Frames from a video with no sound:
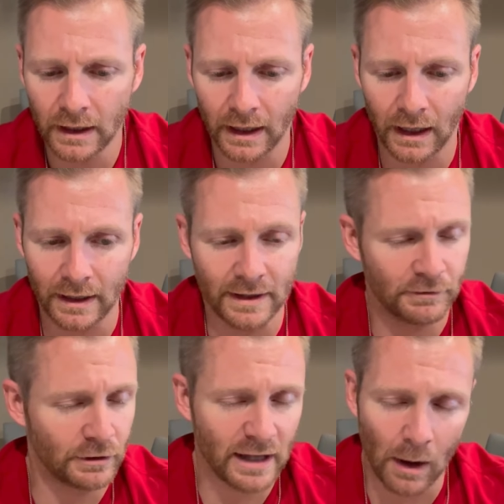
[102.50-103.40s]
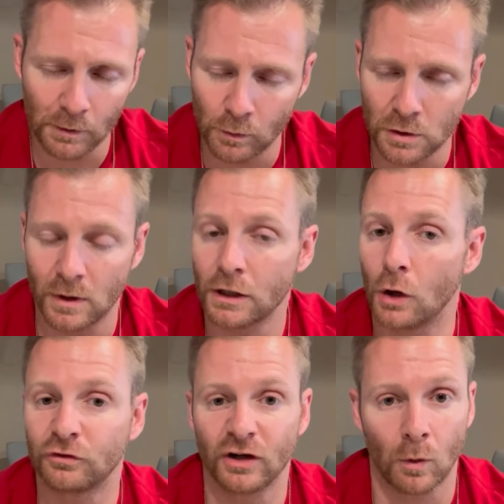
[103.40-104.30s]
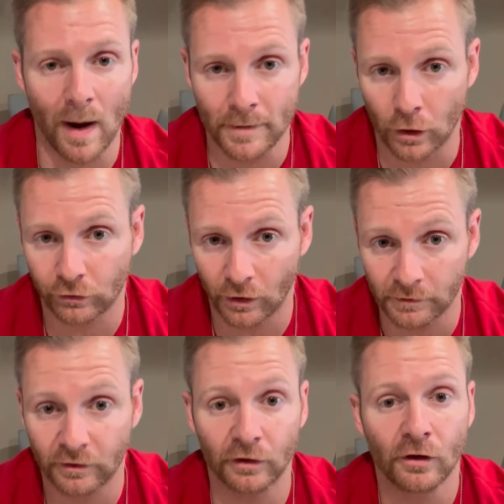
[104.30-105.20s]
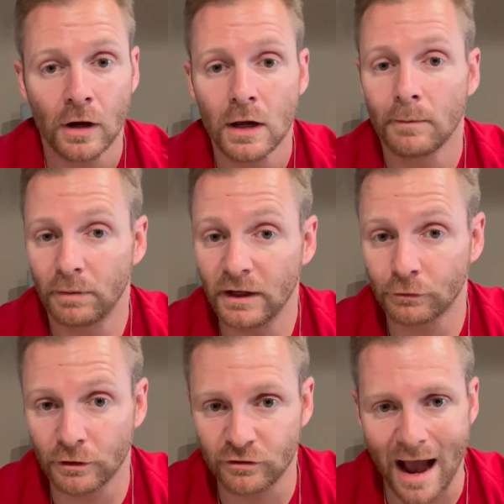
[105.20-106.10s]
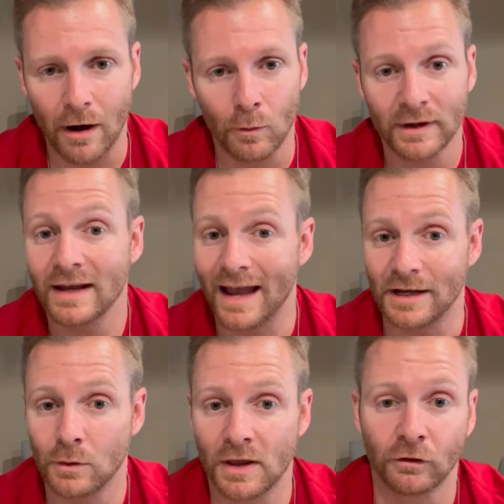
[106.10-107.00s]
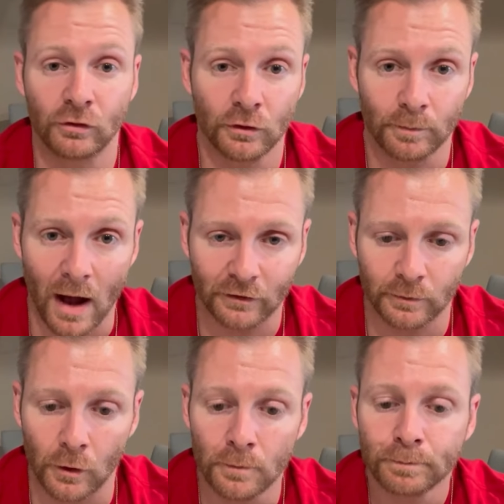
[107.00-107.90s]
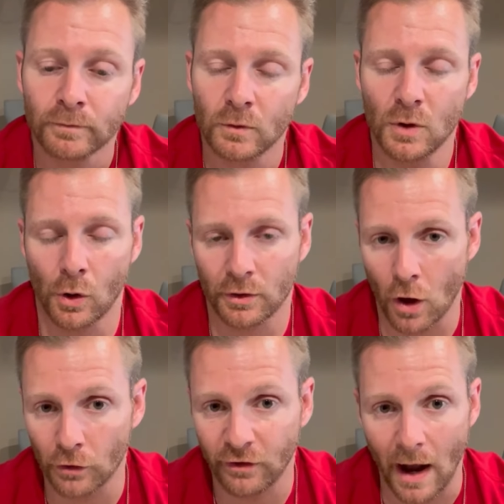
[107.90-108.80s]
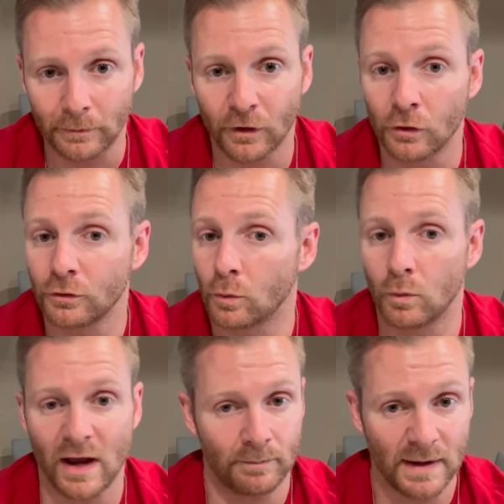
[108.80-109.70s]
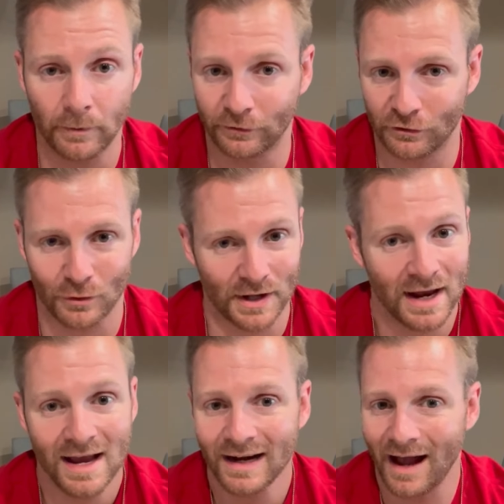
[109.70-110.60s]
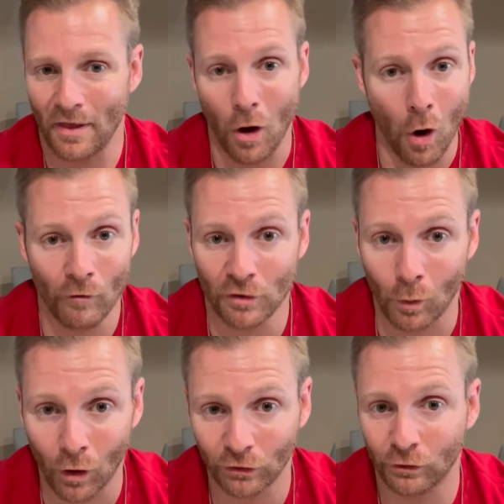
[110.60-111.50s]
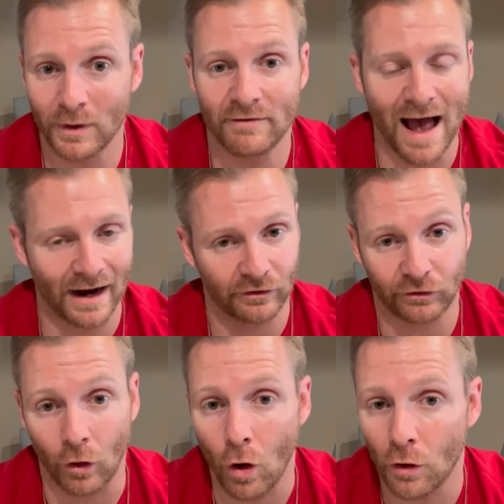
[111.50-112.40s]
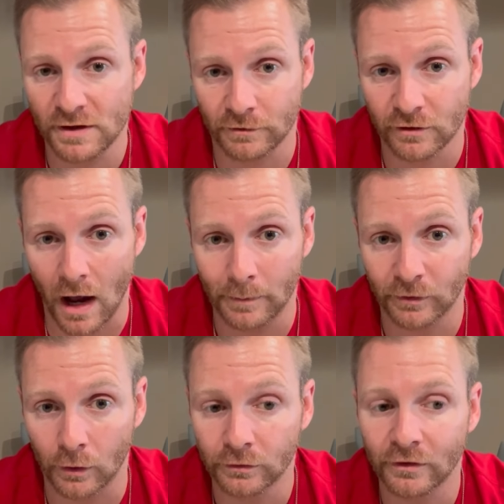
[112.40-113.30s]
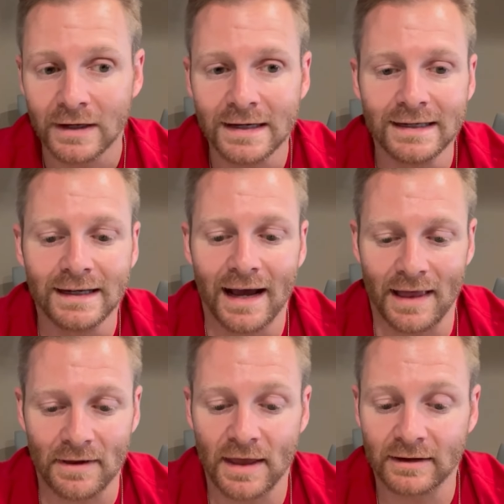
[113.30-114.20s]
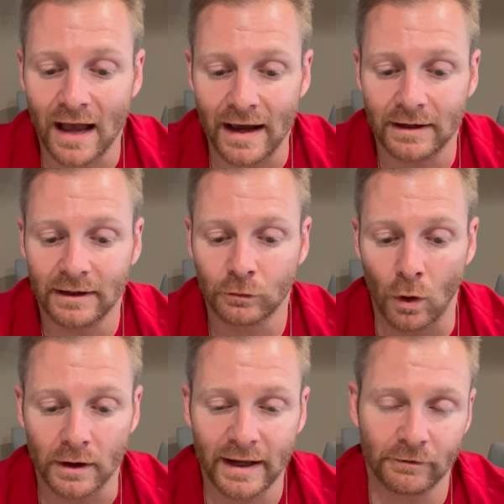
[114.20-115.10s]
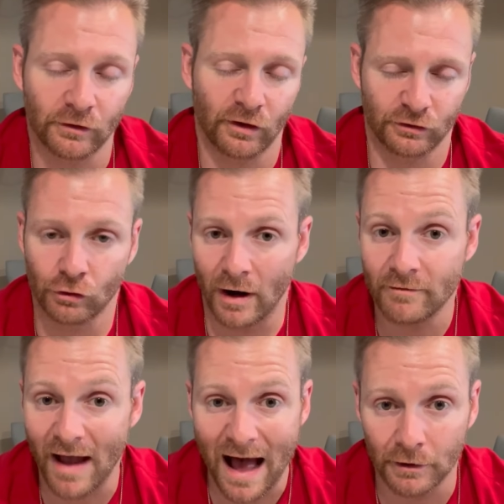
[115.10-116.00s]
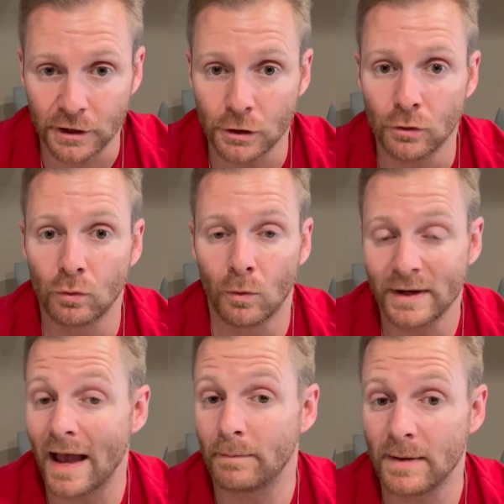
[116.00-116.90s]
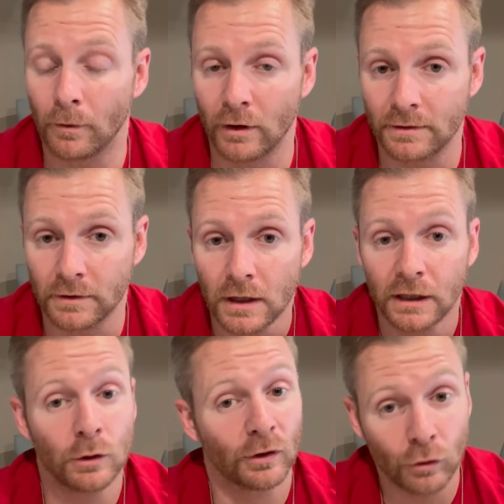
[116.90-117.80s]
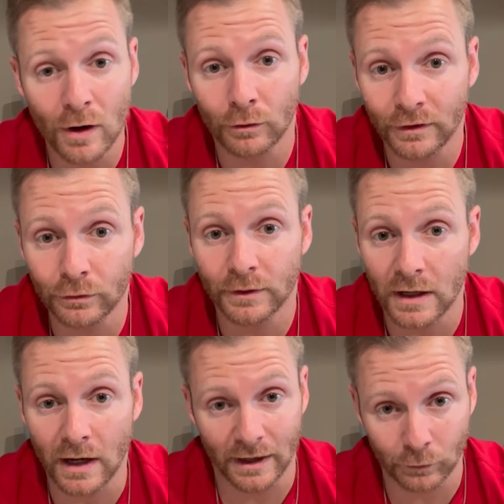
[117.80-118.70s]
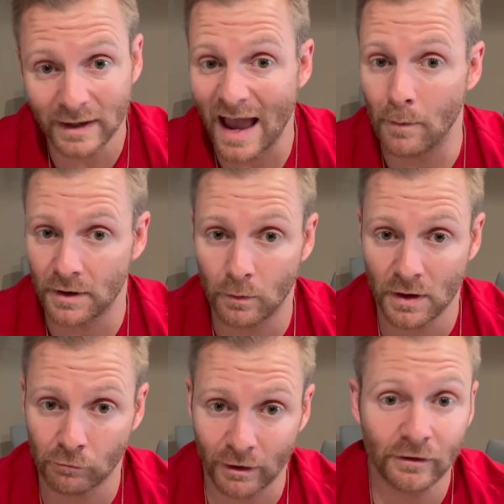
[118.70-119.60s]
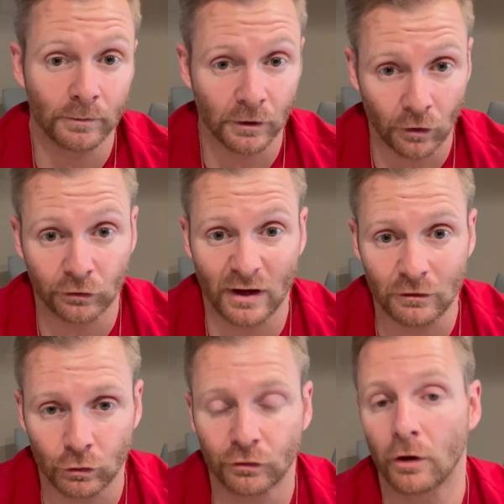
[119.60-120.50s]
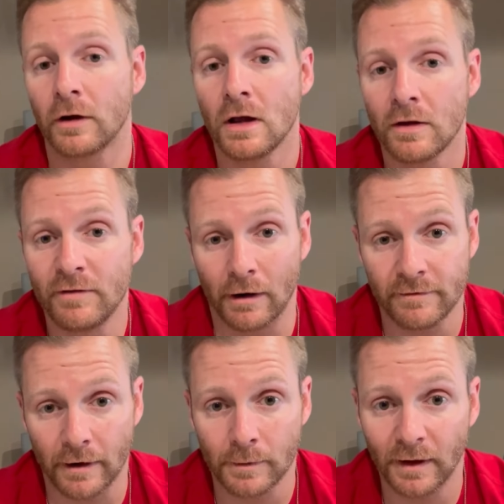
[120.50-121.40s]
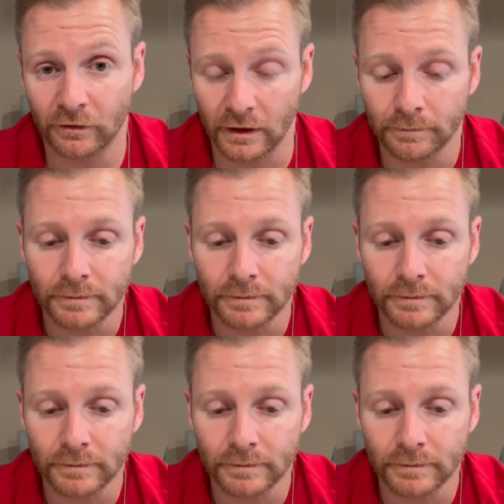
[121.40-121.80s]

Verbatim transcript: Uh, and if you need help with one-to-one -one coaching or webinar services, please reach out and we can get you in as soon as possible. We work with all time zones. We have people situated kind of all over the world, so we have access to all different time zones. And I think that is what gives us such a great value when we get people in, you know, as quickly as we, as we can with it within reason because our schedules are very, very busy.